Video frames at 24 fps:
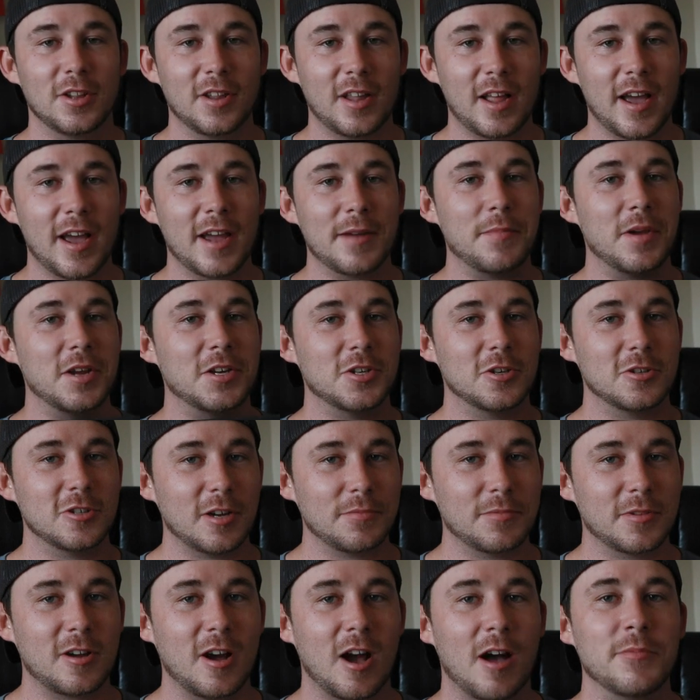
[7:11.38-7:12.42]
to like, make sure to
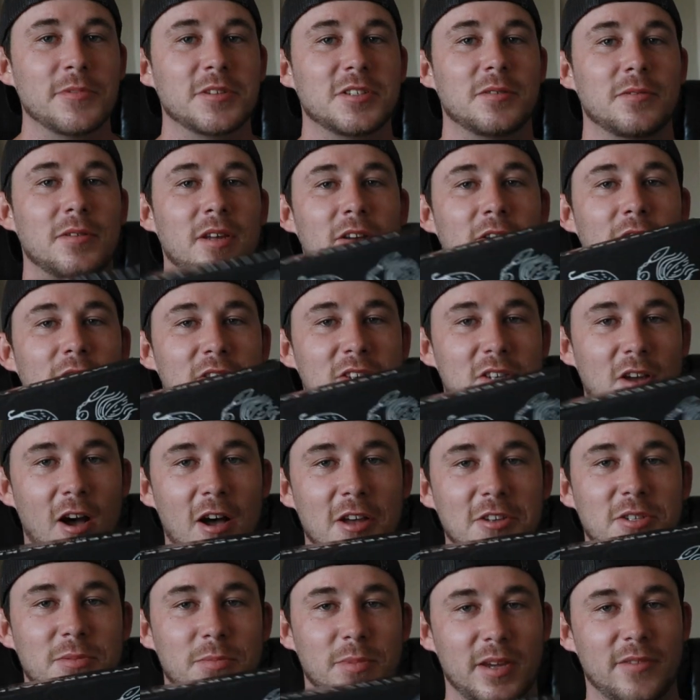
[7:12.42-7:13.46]
drop the comments to enter this
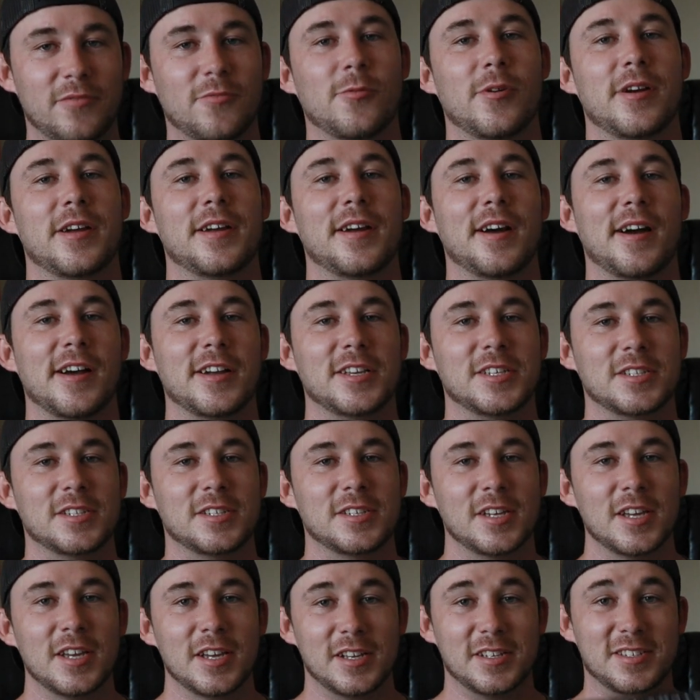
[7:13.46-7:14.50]
awesome giveaway,
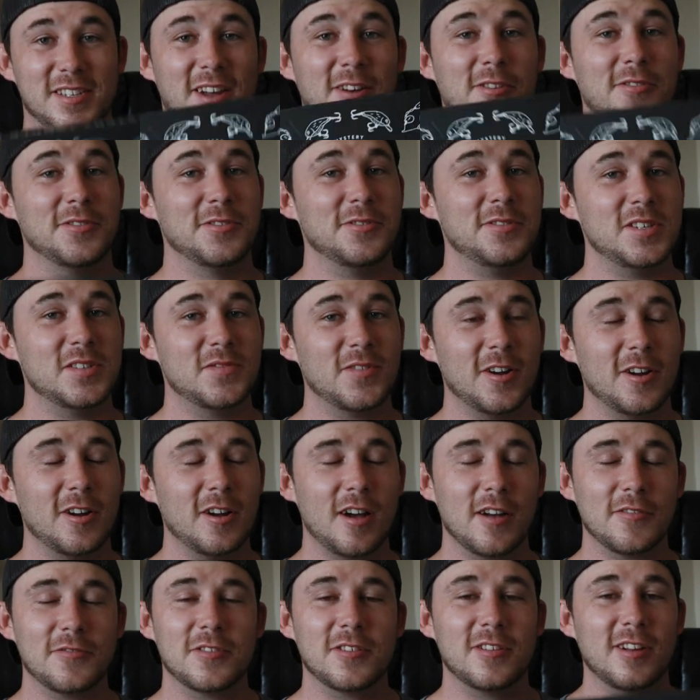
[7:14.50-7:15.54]
guys. Because I don't do these very
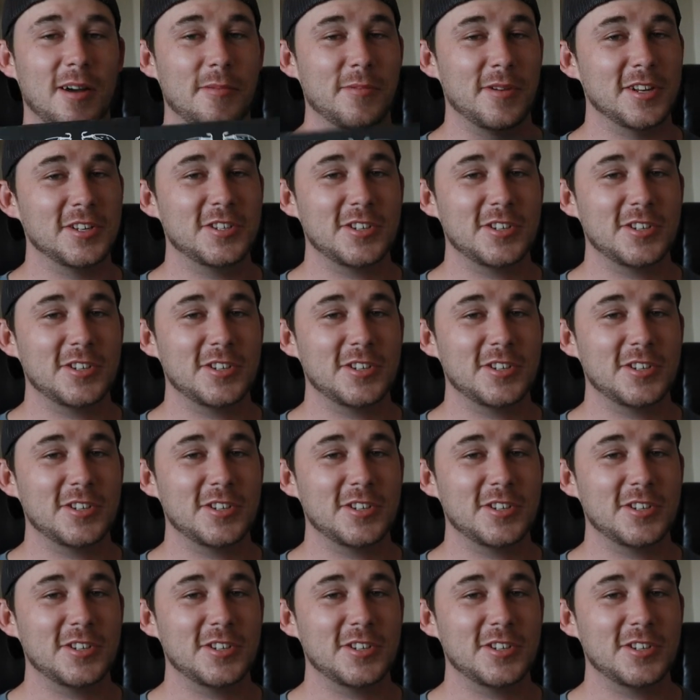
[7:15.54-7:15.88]
often. I'm going